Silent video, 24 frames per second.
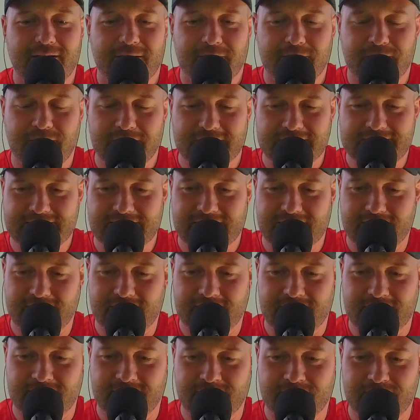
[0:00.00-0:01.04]
But
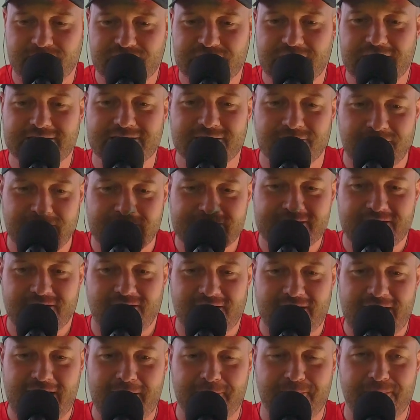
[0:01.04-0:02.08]
um, Jason makes it
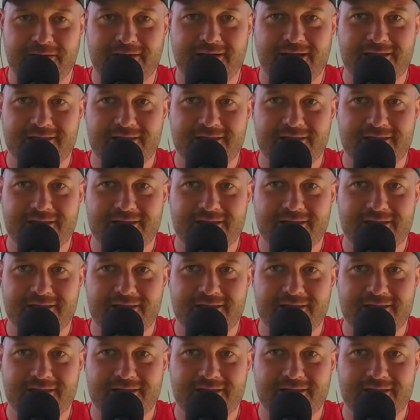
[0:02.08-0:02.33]
all happen.